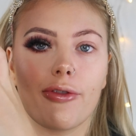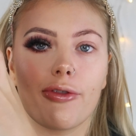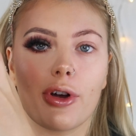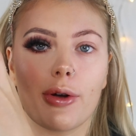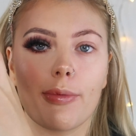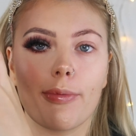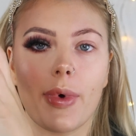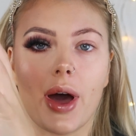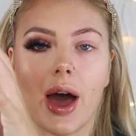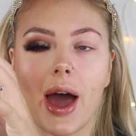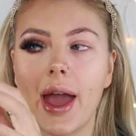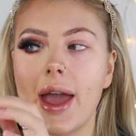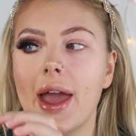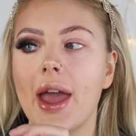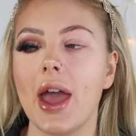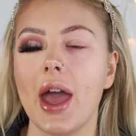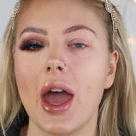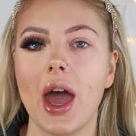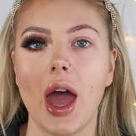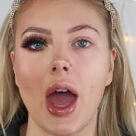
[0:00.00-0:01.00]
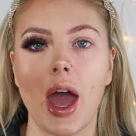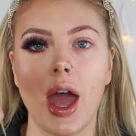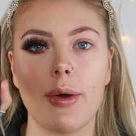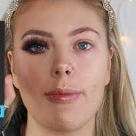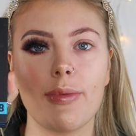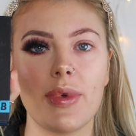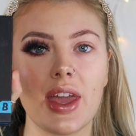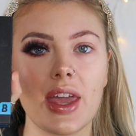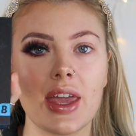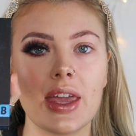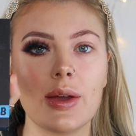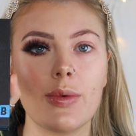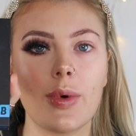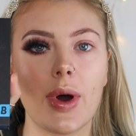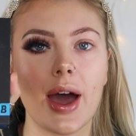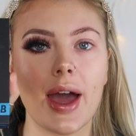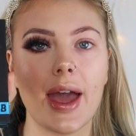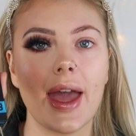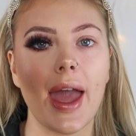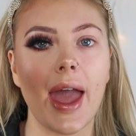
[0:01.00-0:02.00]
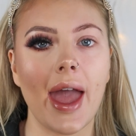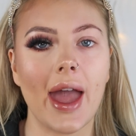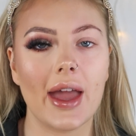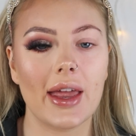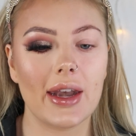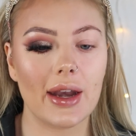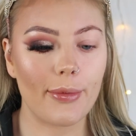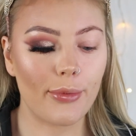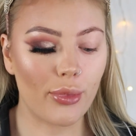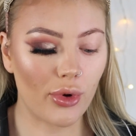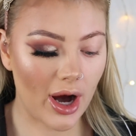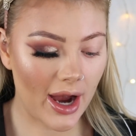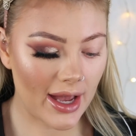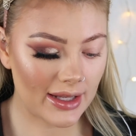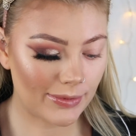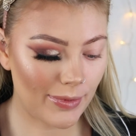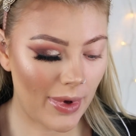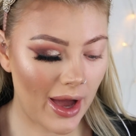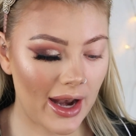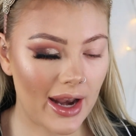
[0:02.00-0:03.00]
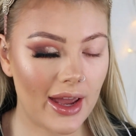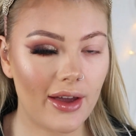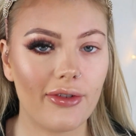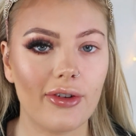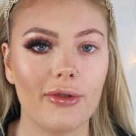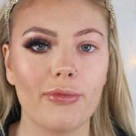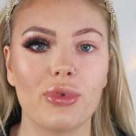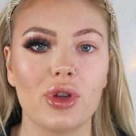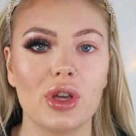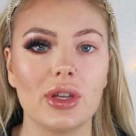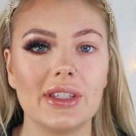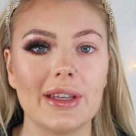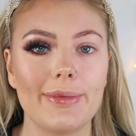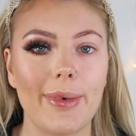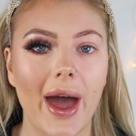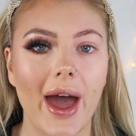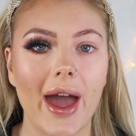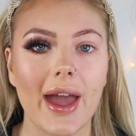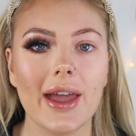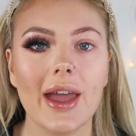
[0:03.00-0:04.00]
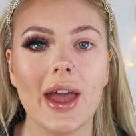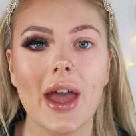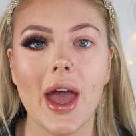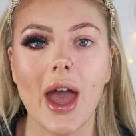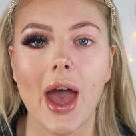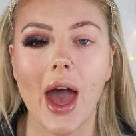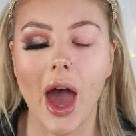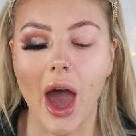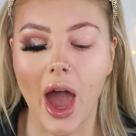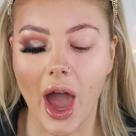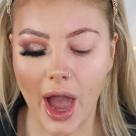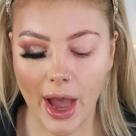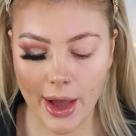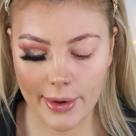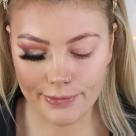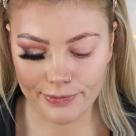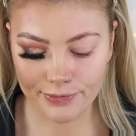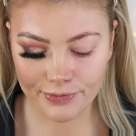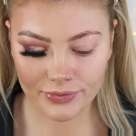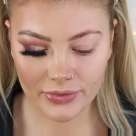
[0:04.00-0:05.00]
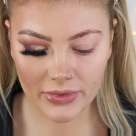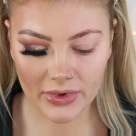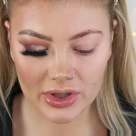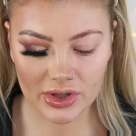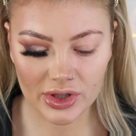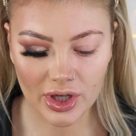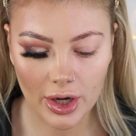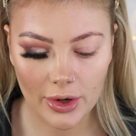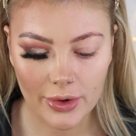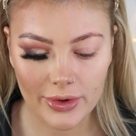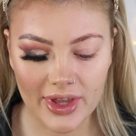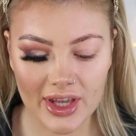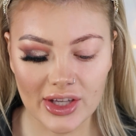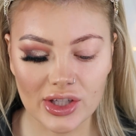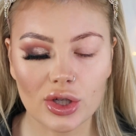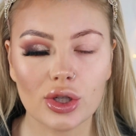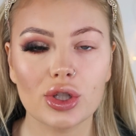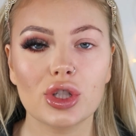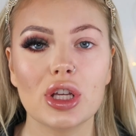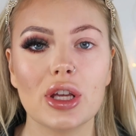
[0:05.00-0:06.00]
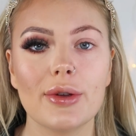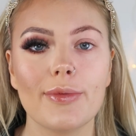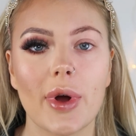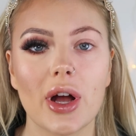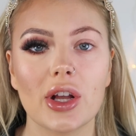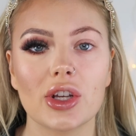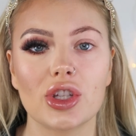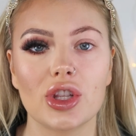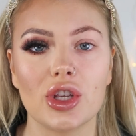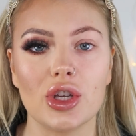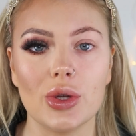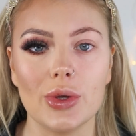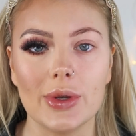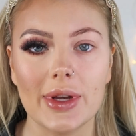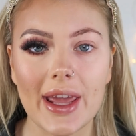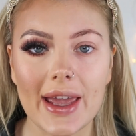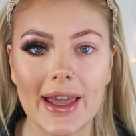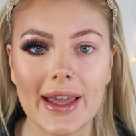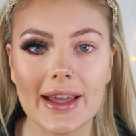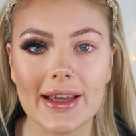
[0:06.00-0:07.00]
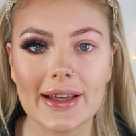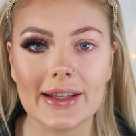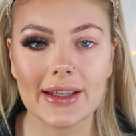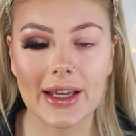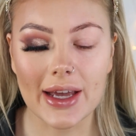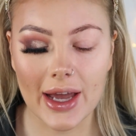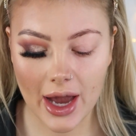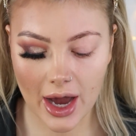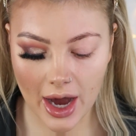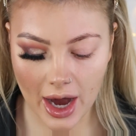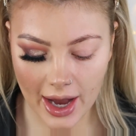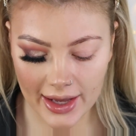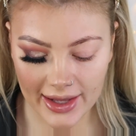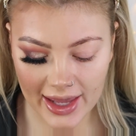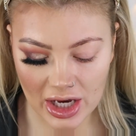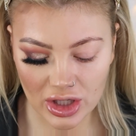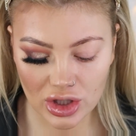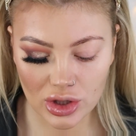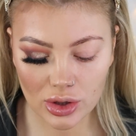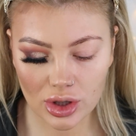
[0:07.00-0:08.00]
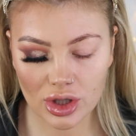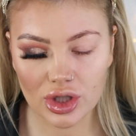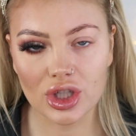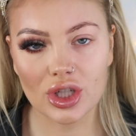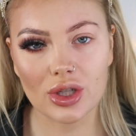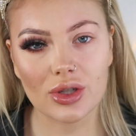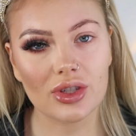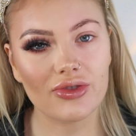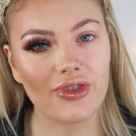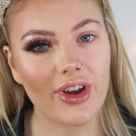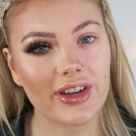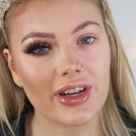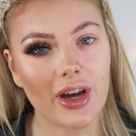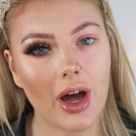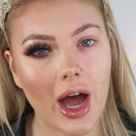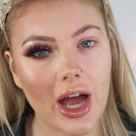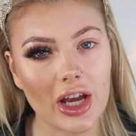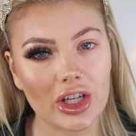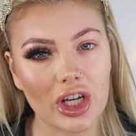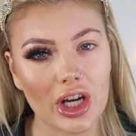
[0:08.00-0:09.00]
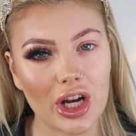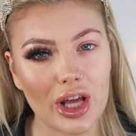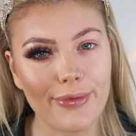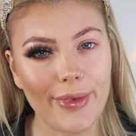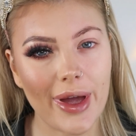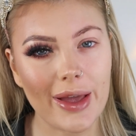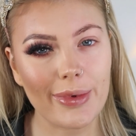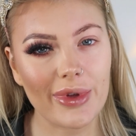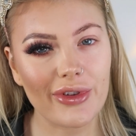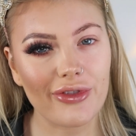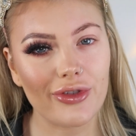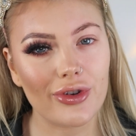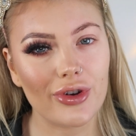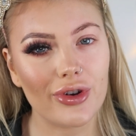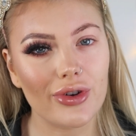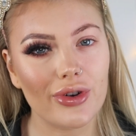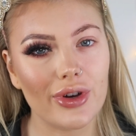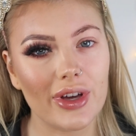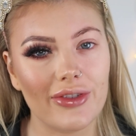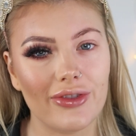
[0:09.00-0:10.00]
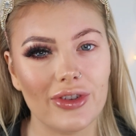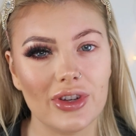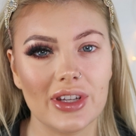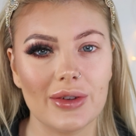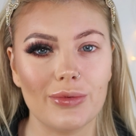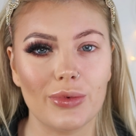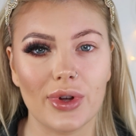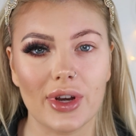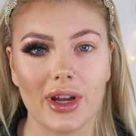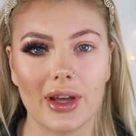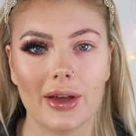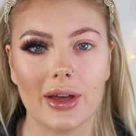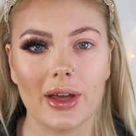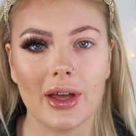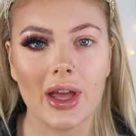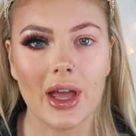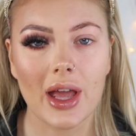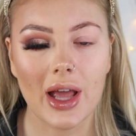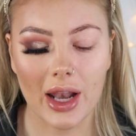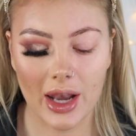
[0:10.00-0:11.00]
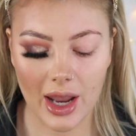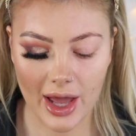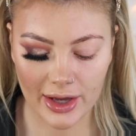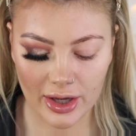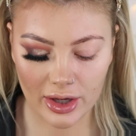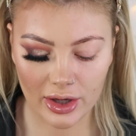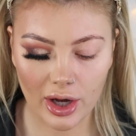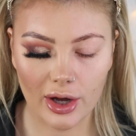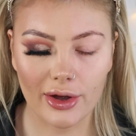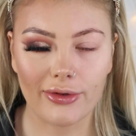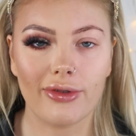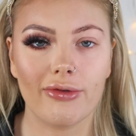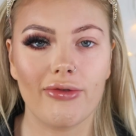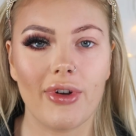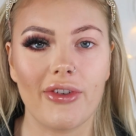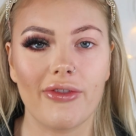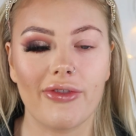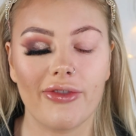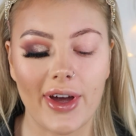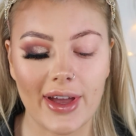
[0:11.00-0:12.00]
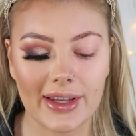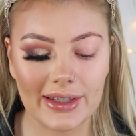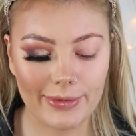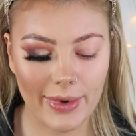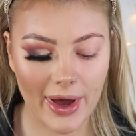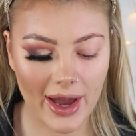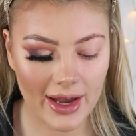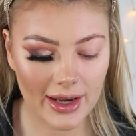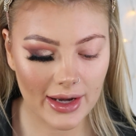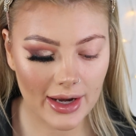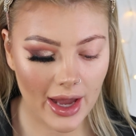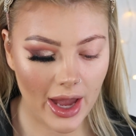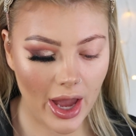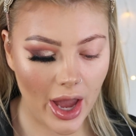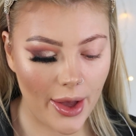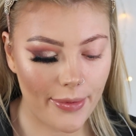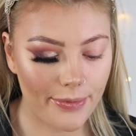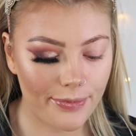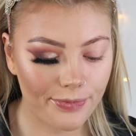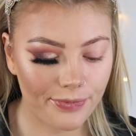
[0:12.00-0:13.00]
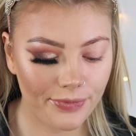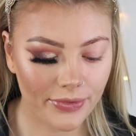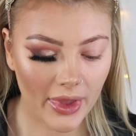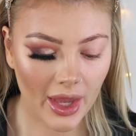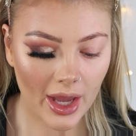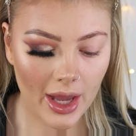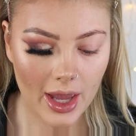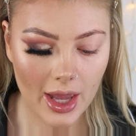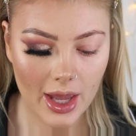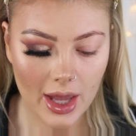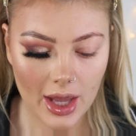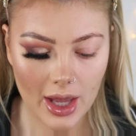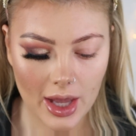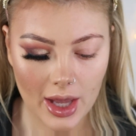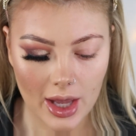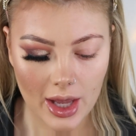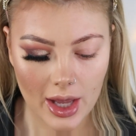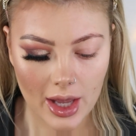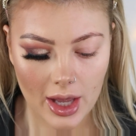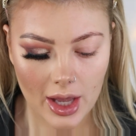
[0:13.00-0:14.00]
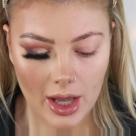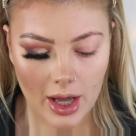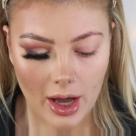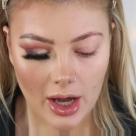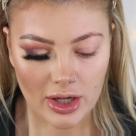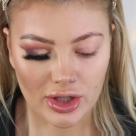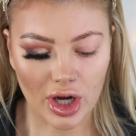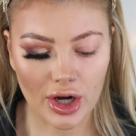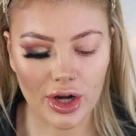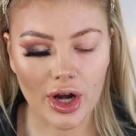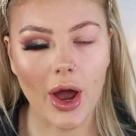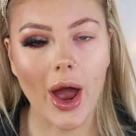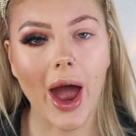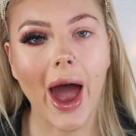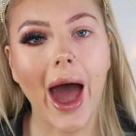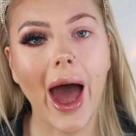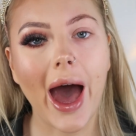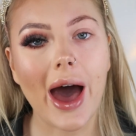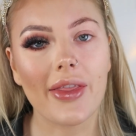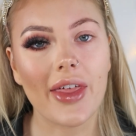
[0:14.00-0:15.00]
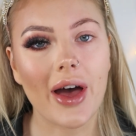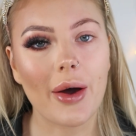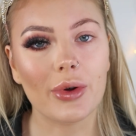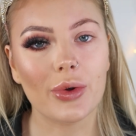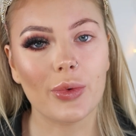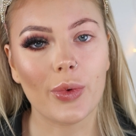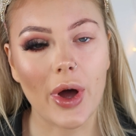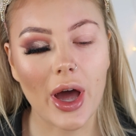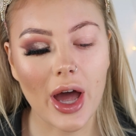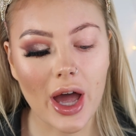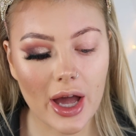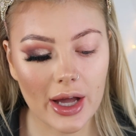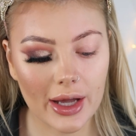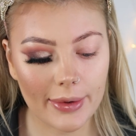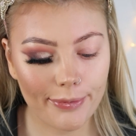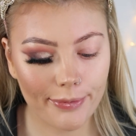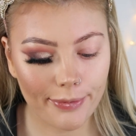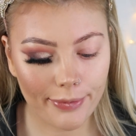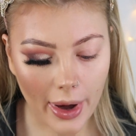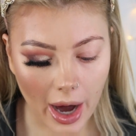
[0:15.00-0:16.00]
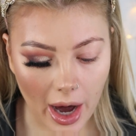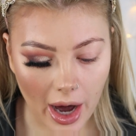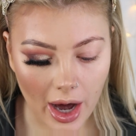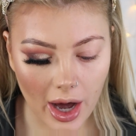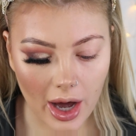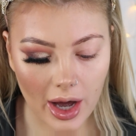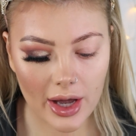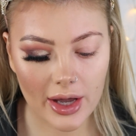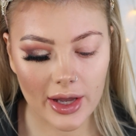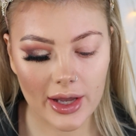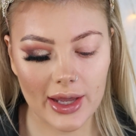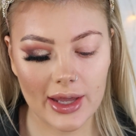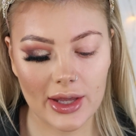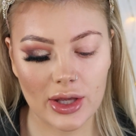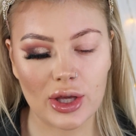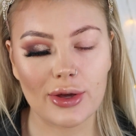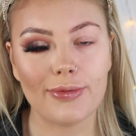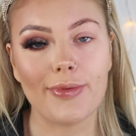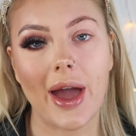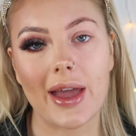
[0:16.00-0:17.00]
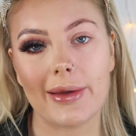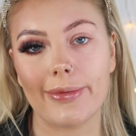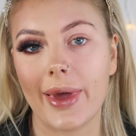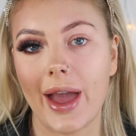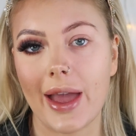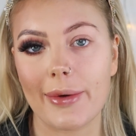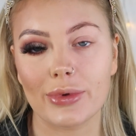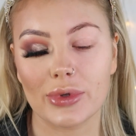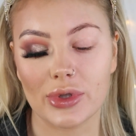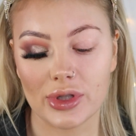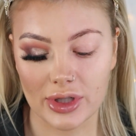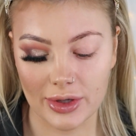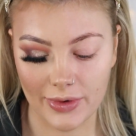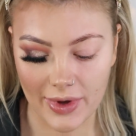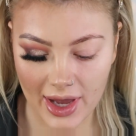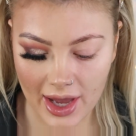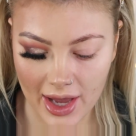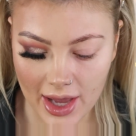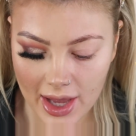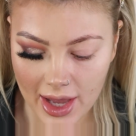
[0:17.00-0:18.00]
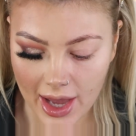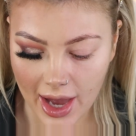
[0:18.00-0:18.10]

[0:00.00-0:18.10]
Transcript: from my EYN Brights palette from Beauty Bay. So there's not too much that you need. I guess you could use red eyeshadow maybe for if you didn't want to like go for red face paint. Don't know how that would work, but you may be able to do it.